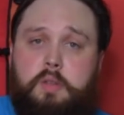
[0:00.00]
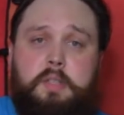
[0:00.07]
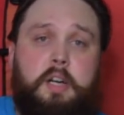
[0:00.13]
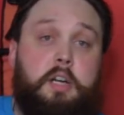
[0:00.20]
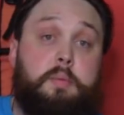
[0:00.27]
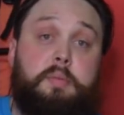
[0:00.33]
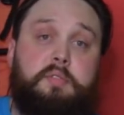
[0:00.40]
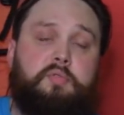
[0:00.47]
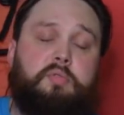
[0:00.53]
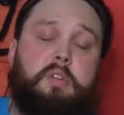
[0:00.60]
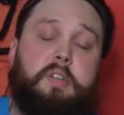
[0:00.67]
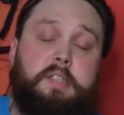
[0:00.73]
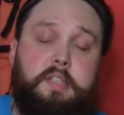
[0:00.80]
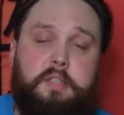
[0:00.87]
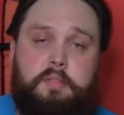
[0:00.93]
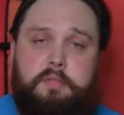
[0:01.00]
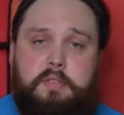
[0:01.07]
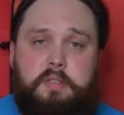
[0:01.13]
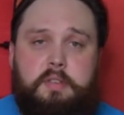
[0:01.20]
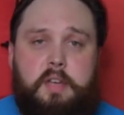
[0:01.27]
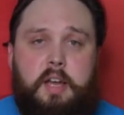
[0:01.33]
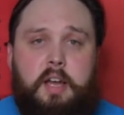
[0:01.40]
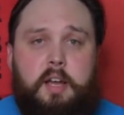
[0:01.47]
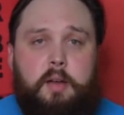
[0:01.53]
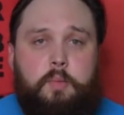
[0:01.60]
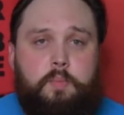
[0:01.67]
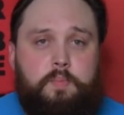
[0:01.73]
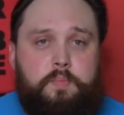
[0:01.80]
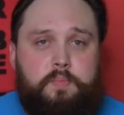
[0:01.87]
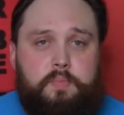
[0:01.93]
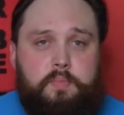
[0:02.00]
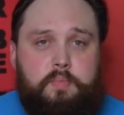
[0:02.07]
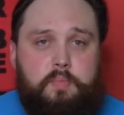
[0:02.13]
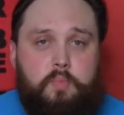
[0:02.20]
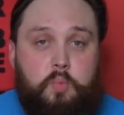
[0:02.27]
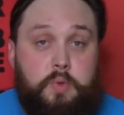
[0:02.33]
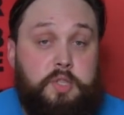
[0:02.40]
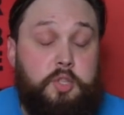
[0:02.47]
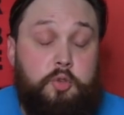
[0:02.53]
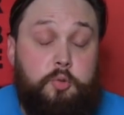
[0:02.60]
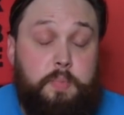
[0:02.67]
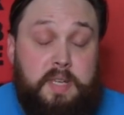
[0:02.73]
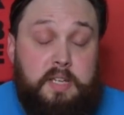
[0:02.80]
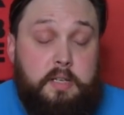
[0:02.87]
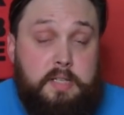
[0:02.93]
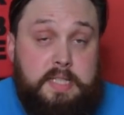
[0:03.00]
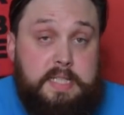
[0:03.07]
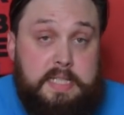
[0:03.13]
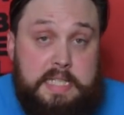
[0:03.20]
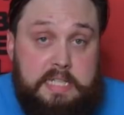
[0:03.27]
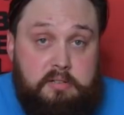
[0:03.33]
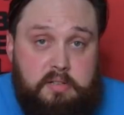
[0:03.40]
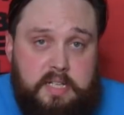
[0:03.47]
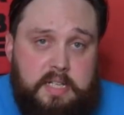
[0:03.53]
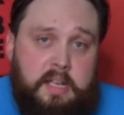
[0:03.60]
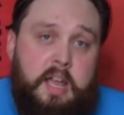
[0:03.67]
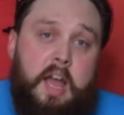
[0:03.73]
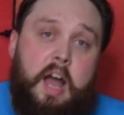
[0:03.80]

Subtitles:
type of dry suit would you be considering?